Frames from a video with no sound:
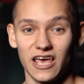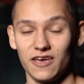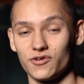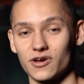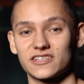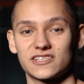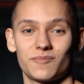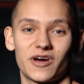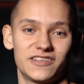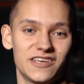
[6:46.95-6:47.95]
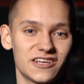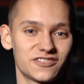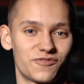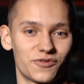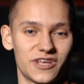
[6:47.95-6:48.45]
If you got some
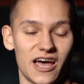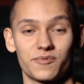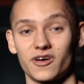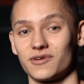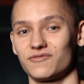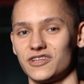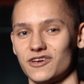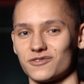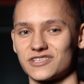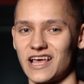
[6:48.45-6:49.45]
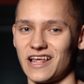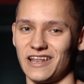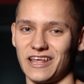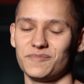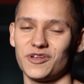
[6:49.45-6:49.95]
ideas for the upcoming videos,
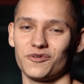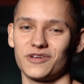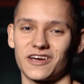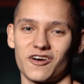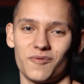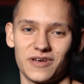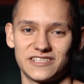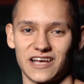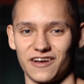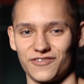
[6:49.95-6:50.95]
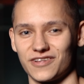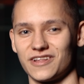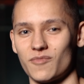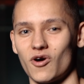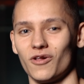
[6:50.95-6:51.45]
let me know in the comments. I read
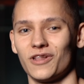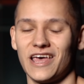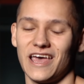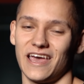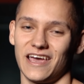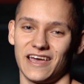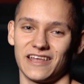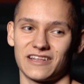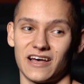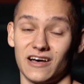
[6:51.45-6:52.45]
them all. And